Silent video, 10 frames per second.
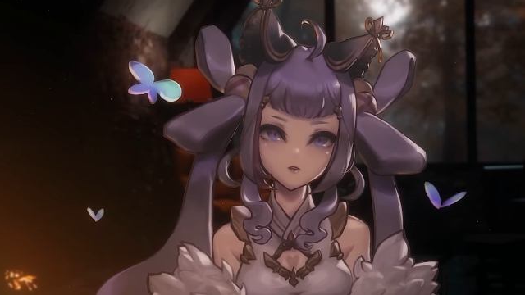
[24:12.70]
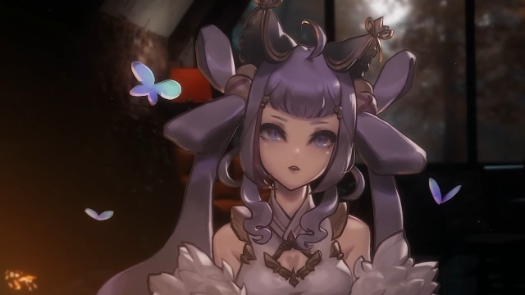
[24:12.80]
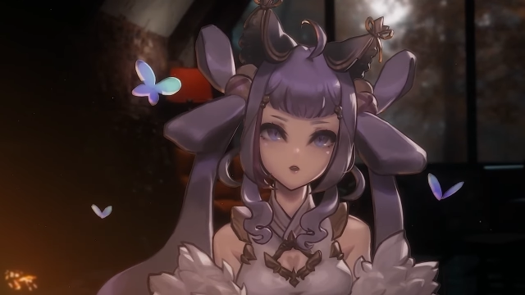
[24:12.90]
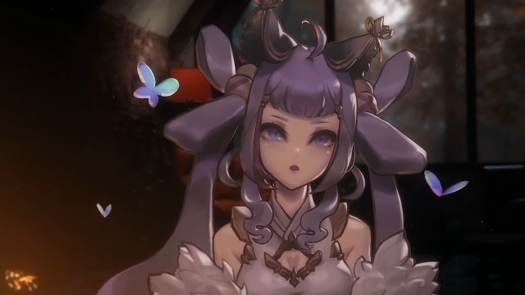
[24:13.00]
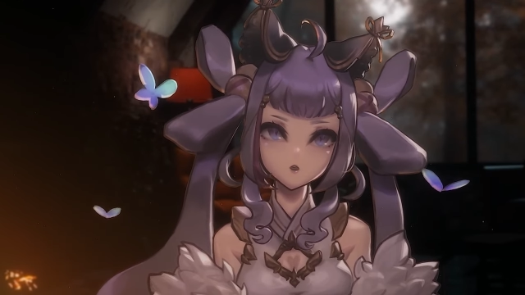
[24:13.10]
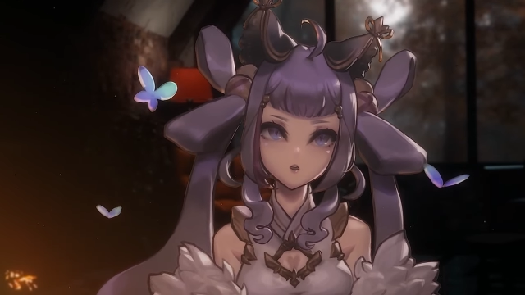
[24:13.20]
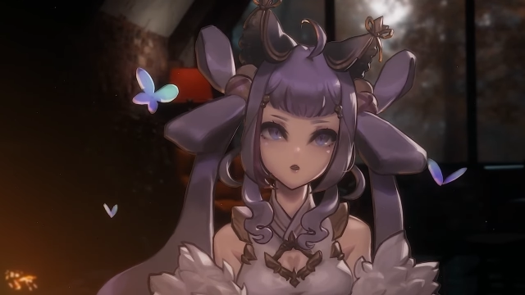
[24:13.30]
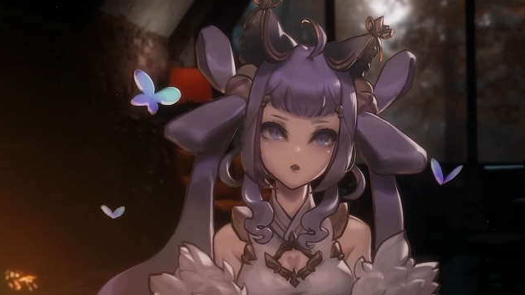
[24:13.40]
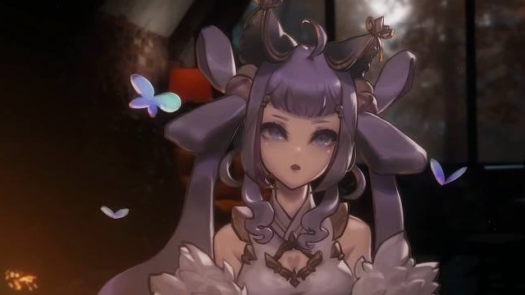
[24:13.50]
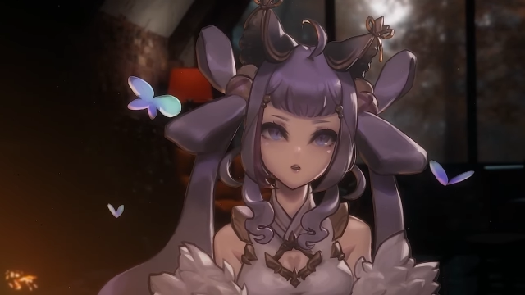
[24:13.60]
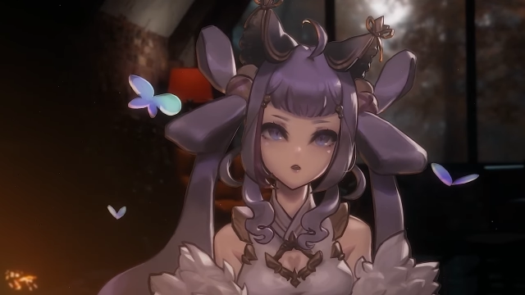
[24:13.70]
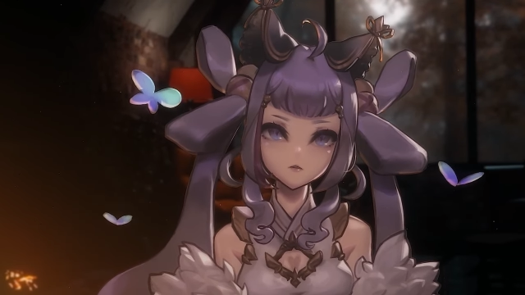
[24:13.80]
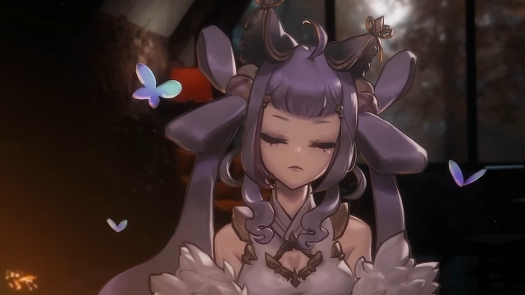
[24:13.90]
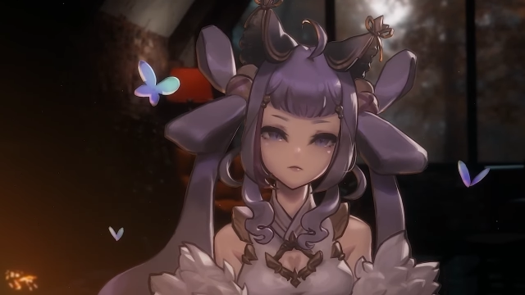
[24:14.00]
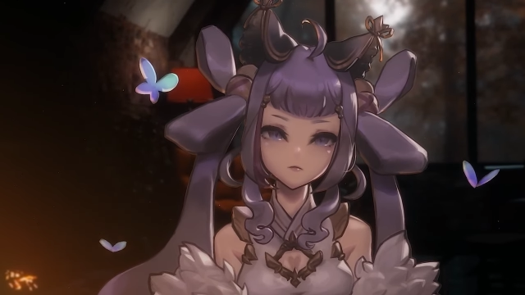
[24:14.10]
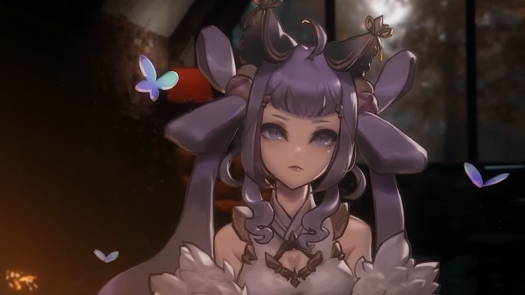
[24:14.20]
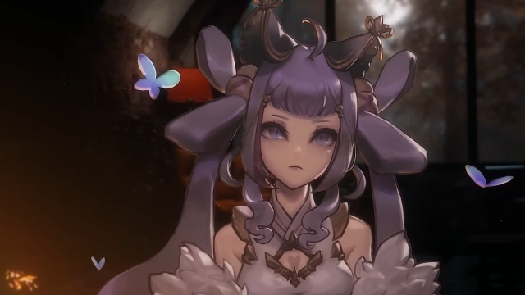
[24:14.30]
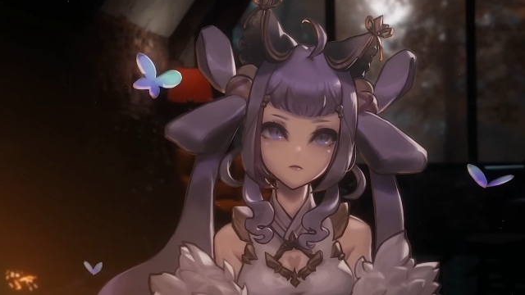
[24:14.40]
Nobody speaks.